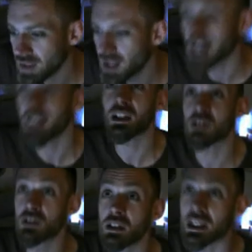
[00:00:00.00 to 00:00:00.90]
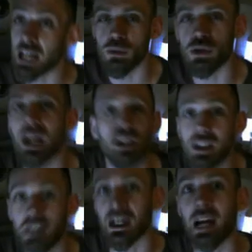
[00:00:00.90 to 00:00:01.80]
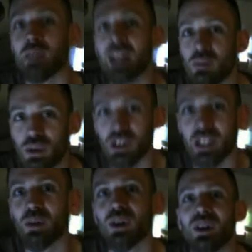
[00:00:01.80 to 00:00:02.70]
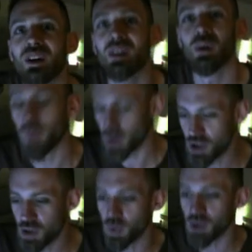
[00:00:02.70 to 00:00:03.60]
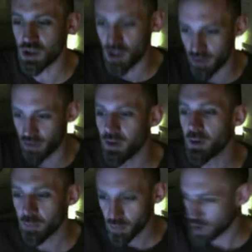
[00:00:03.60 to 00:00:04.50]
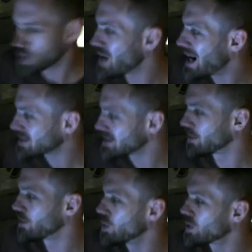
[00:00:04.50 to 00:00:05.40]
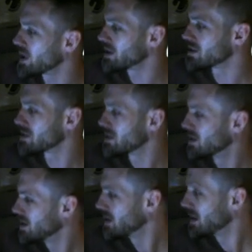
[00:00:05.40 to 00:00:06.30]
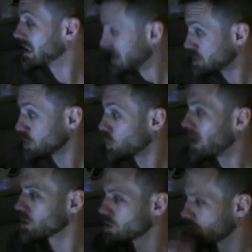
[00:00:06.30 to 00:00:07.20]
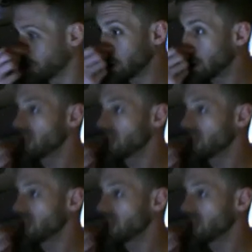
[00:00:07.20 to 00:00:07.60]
I think it's because this game doesn't actually excite me that much anymore. Once you've cracked a few things, this is some wild stuff.